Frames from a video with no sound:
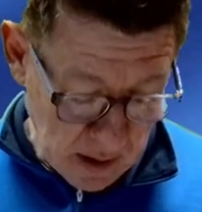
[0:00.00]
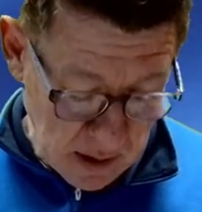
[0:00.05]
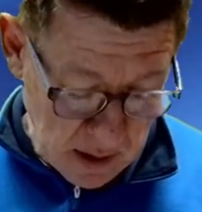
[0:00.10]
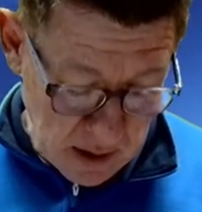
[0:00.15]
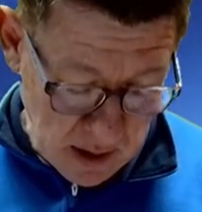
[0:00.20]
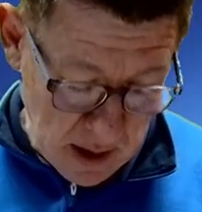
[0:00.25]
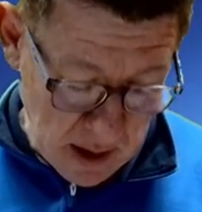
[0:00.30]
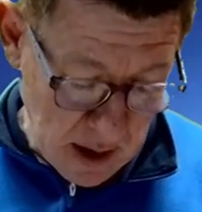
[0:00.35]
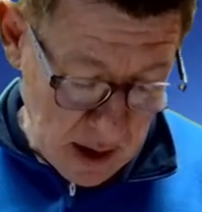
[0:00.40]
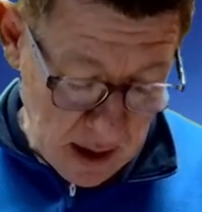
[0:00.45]

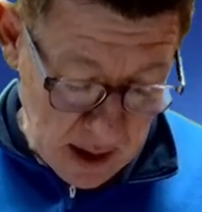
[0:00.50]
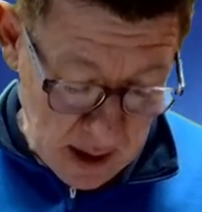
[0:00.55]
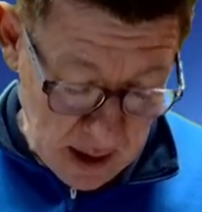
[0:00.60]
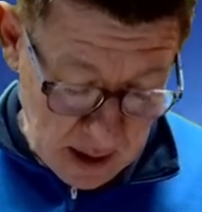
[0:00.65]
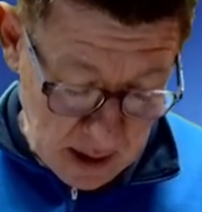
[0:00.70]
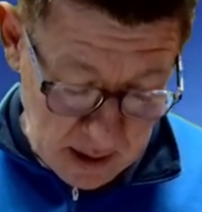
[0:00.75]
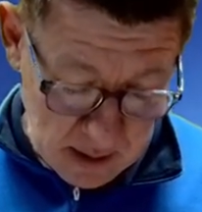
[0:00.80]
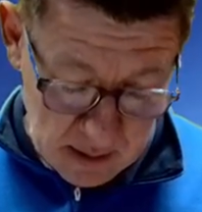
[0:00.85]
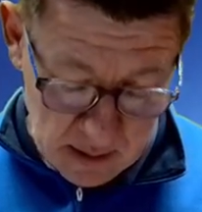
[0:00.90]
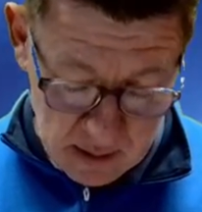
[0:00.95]

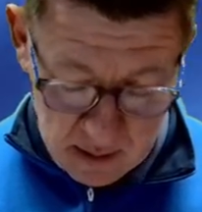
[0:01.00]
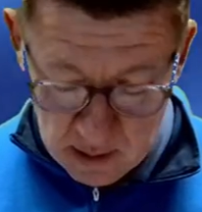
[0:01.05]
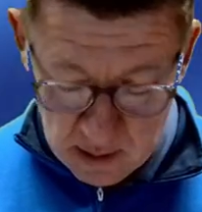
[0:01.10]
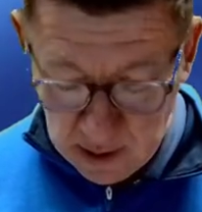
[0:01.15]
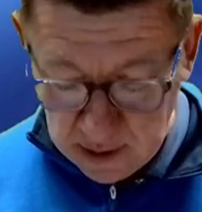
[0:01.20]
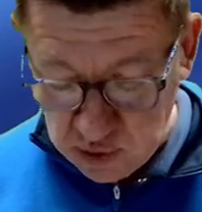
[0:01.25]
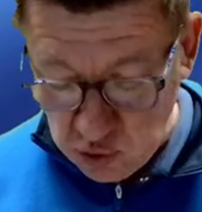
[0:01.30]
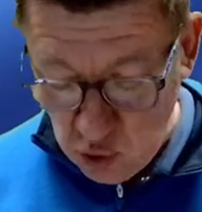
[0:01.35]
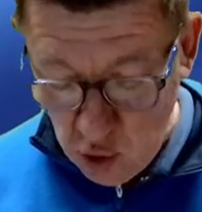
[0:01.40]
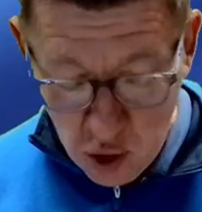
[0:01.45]

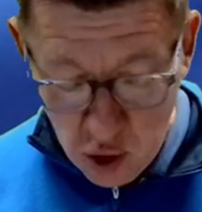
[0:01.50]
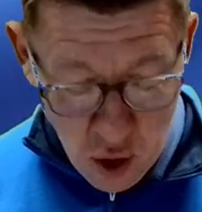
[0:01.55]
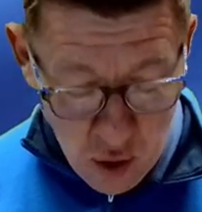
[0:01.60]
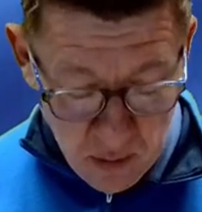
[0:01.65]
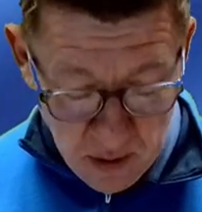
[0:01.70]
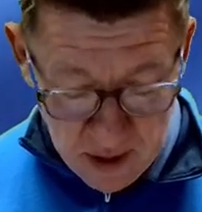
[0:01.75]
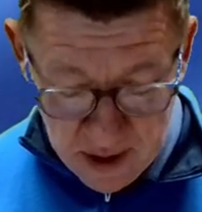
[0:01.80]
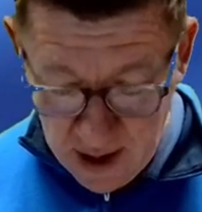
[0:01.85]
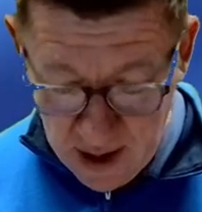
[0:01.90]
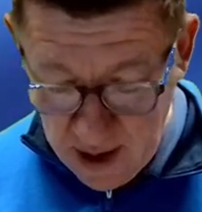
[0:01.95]
It's not
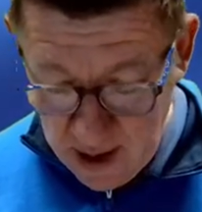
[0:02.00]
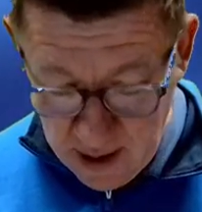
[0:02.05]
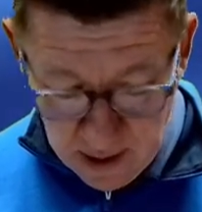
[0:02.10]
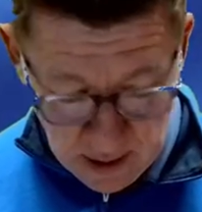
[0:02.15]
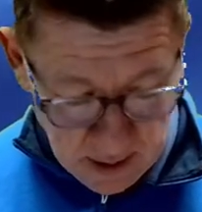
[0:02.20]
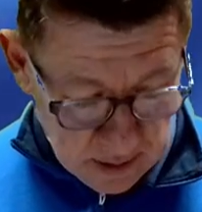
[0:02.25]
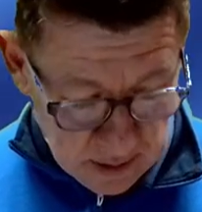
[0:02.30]
complicated,